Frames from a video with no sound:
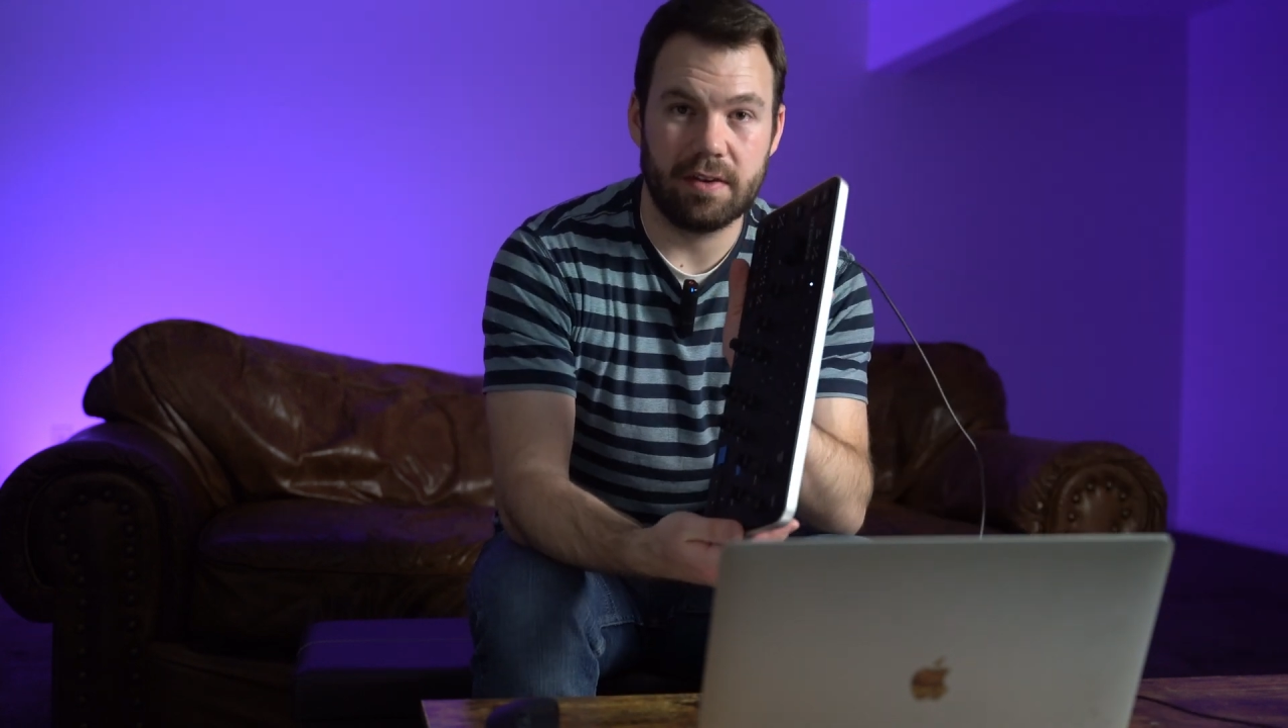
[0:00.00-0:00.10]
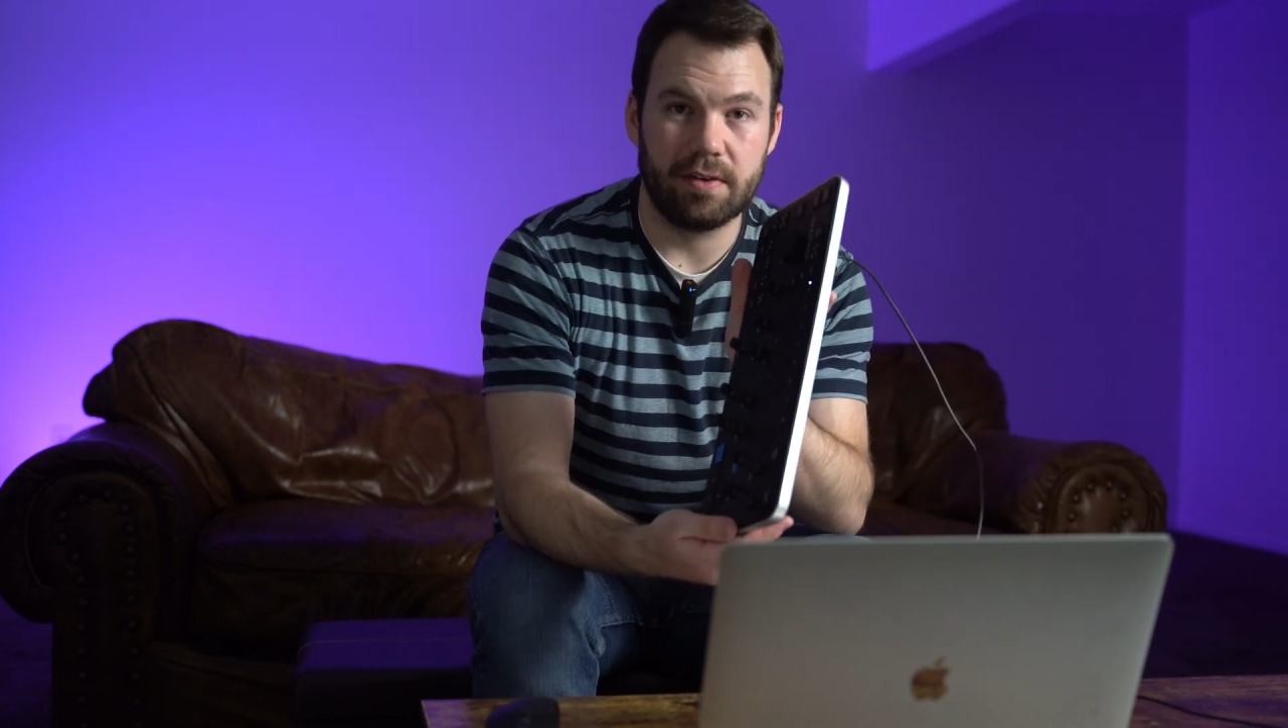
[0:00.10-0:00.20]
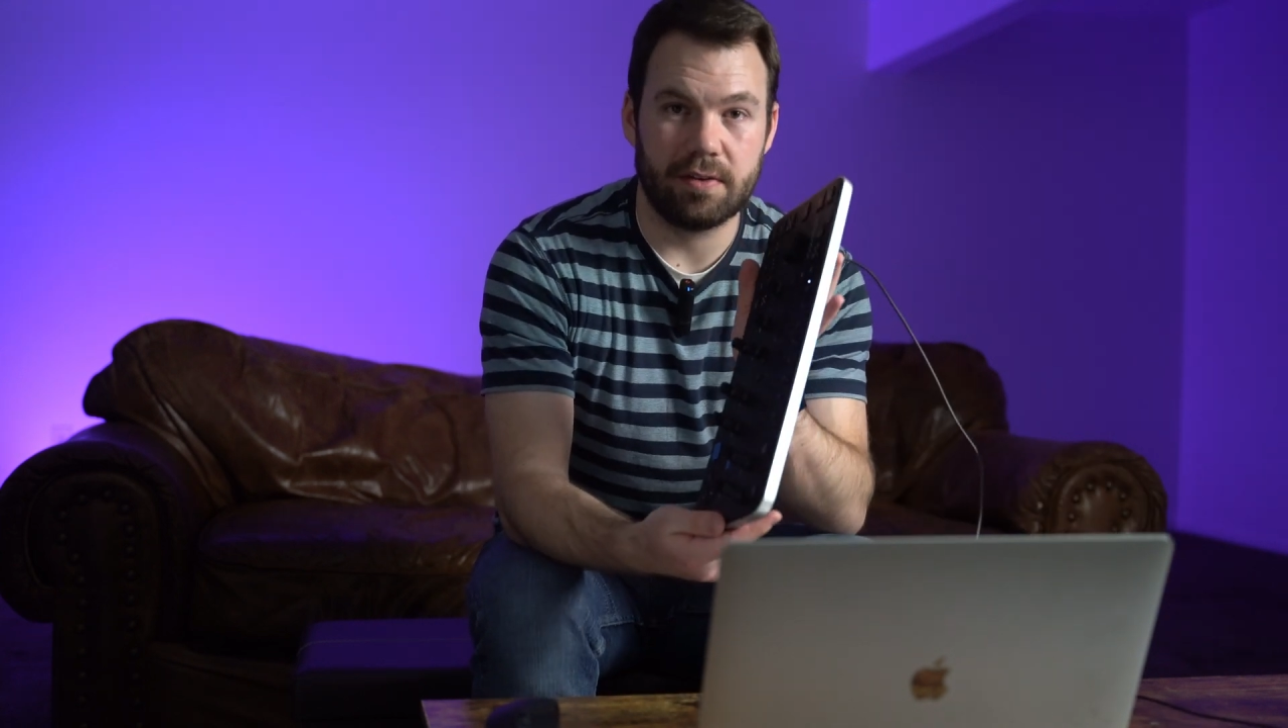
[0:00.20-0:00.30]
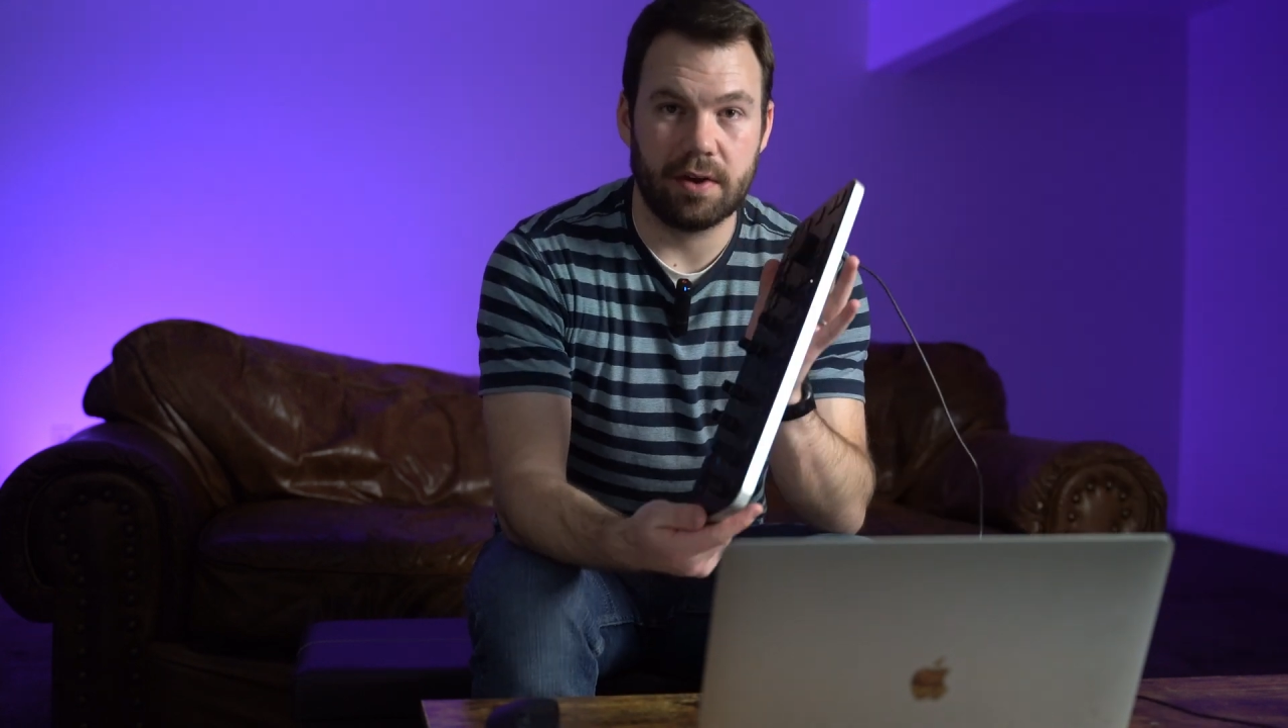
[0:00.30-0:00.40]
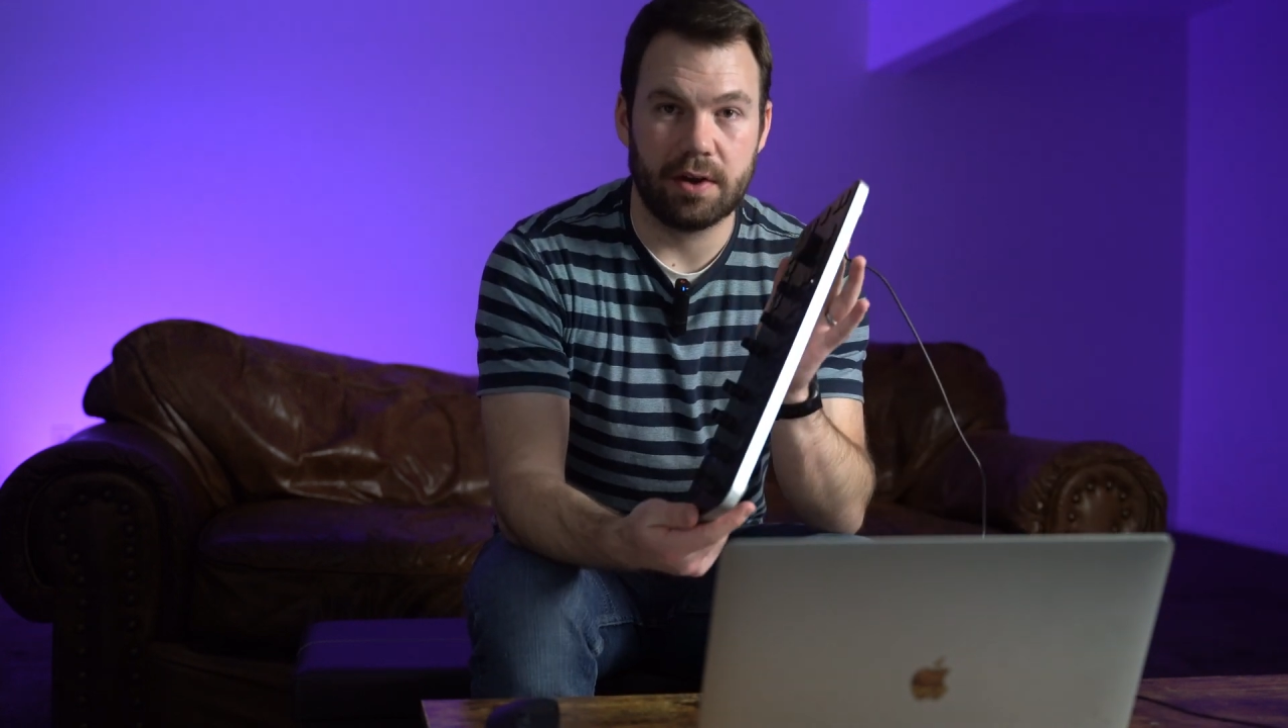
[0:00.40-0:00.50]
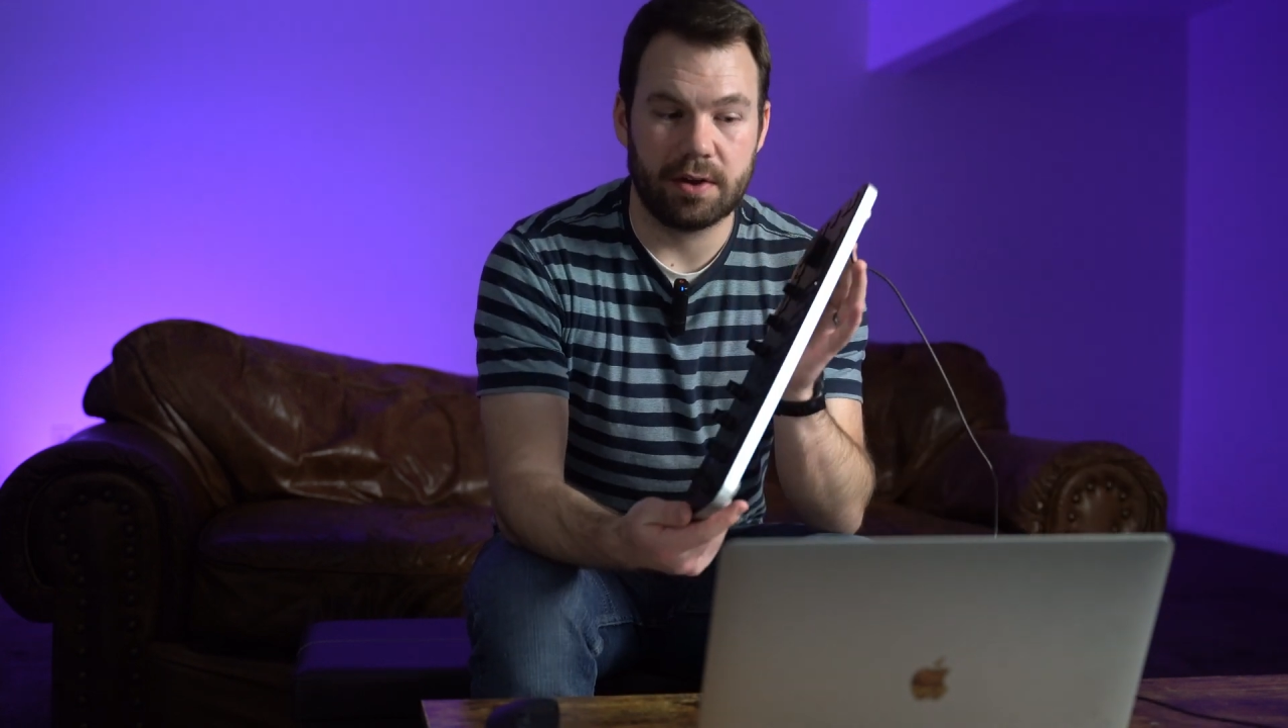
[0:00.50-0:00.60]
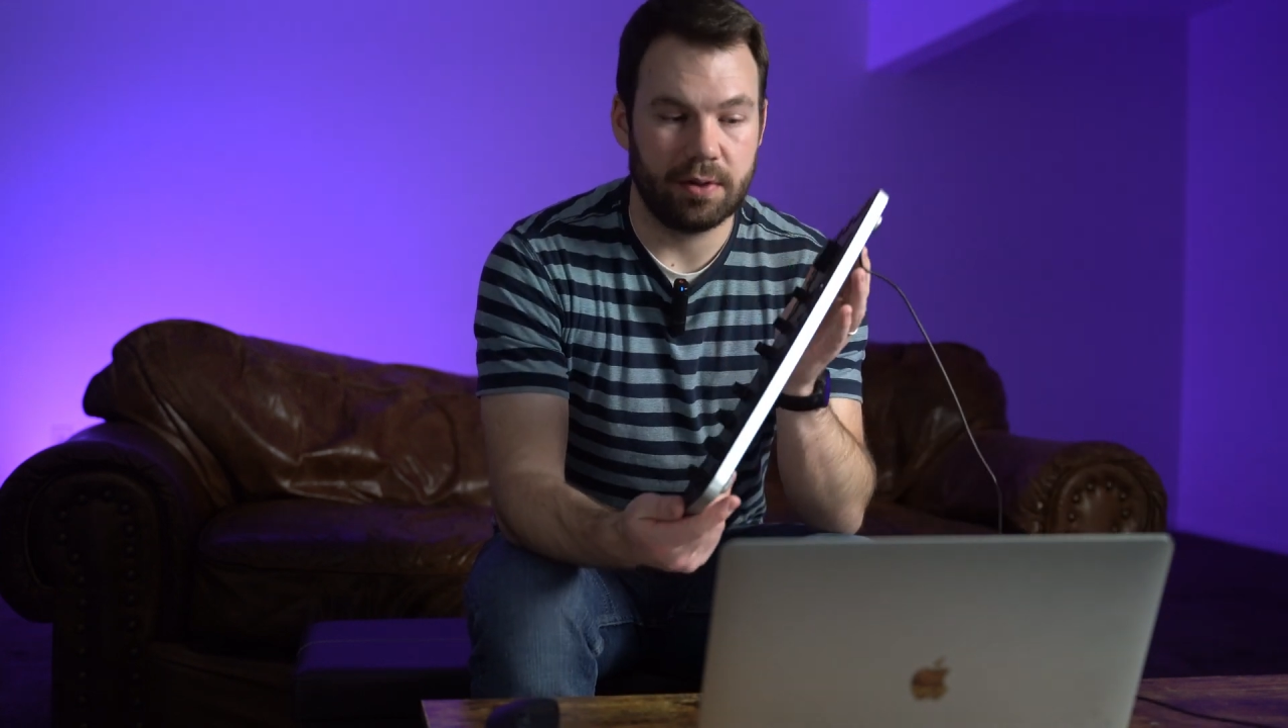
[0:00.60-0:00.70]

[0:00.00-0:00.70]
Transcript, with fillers: is a